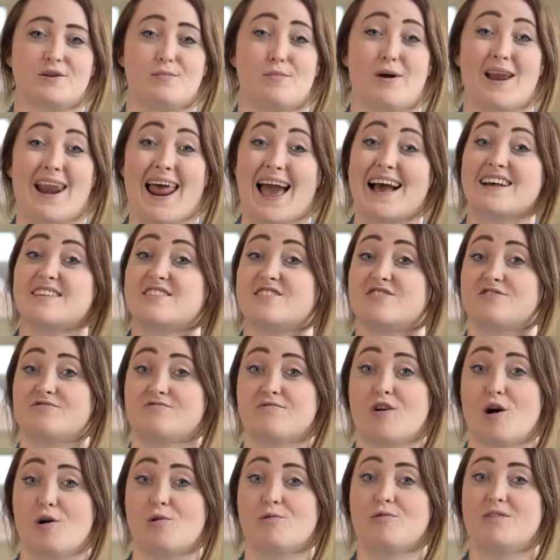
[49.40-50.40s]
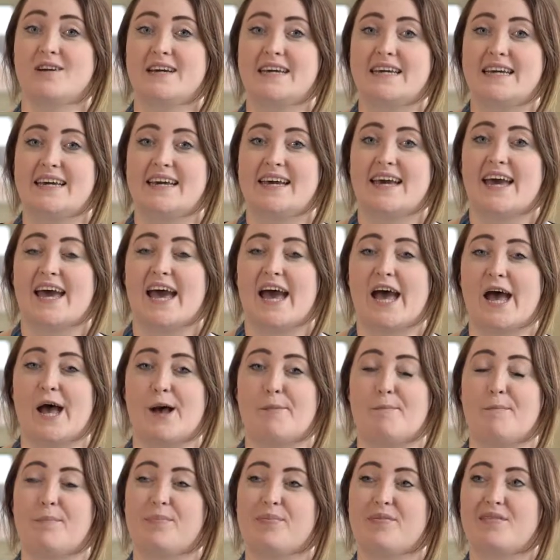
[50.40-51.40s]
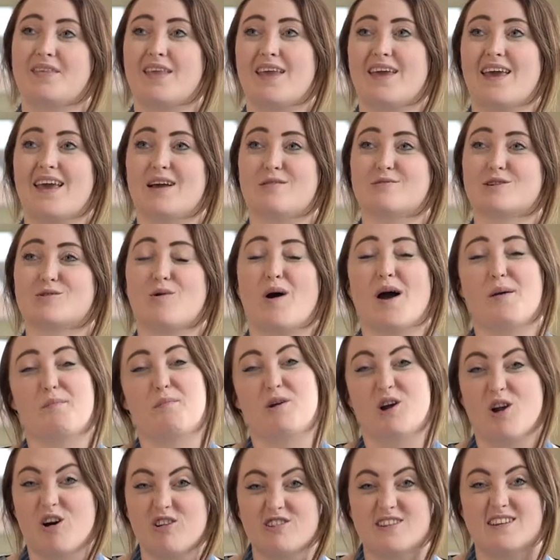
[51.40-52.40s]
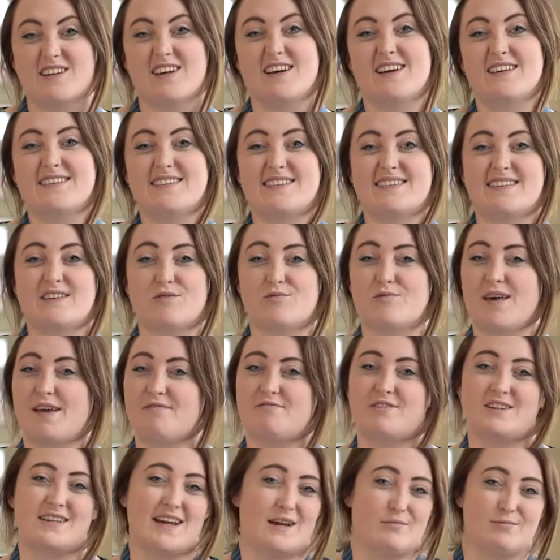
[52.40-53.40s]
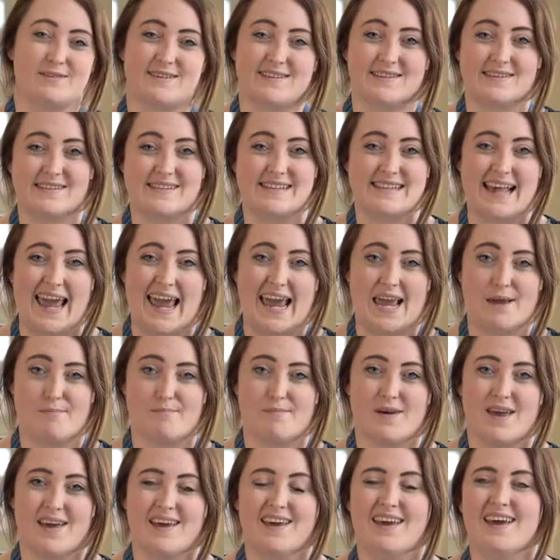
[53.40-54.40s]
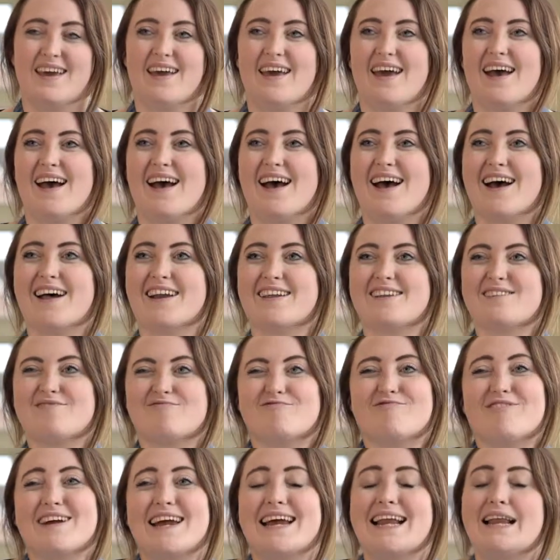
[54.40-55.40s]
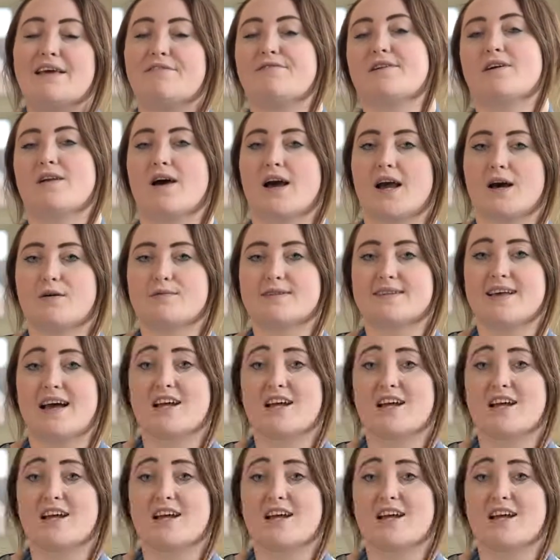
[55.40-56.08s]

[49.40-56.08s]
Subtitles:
in my last role. It was quite monotonous, all every day was the same, and I didn't really feel like I was